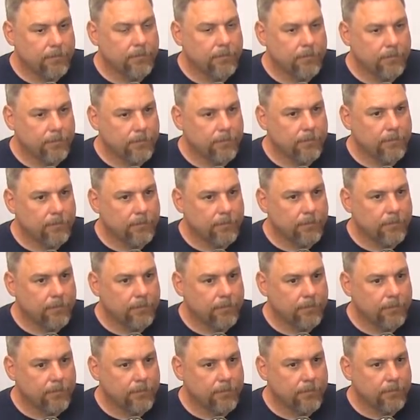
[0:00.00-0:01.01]

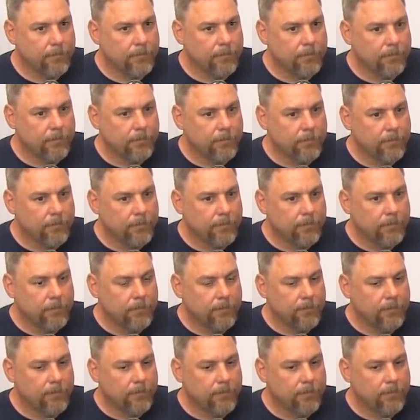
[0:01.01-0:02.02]

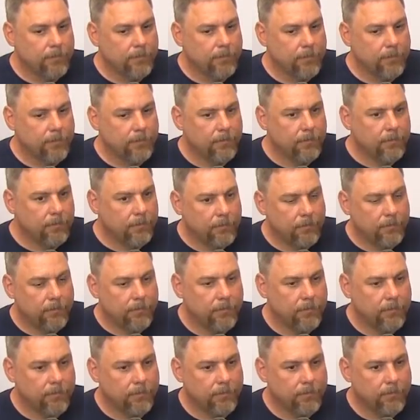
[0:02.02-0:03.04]

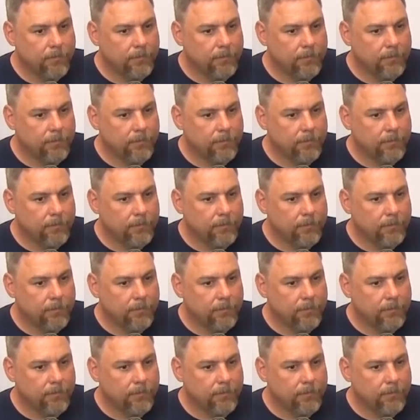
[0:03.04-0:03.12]
The person shown says nothing.